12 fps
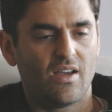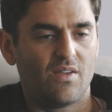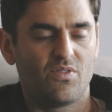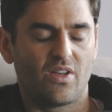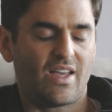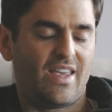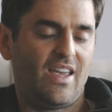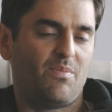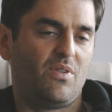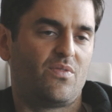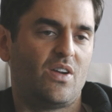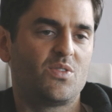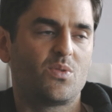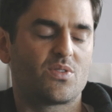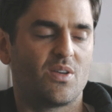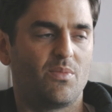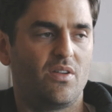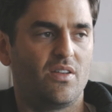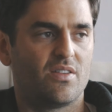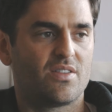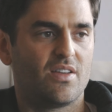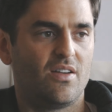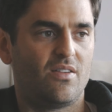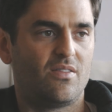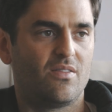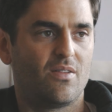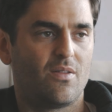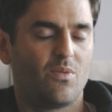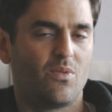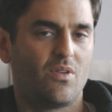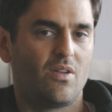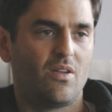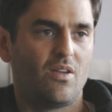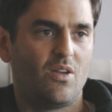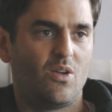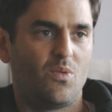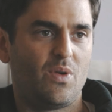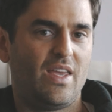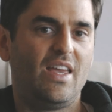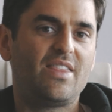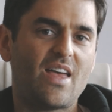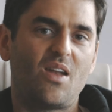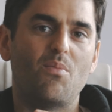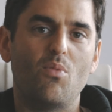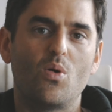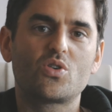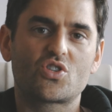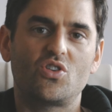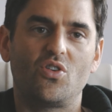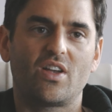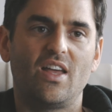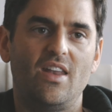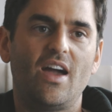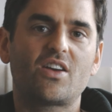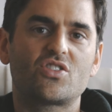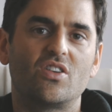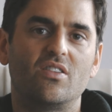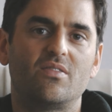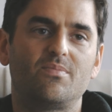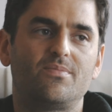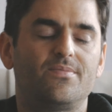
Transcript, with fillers: I feel like I can't be friends with somebody until we hit that emotional connection.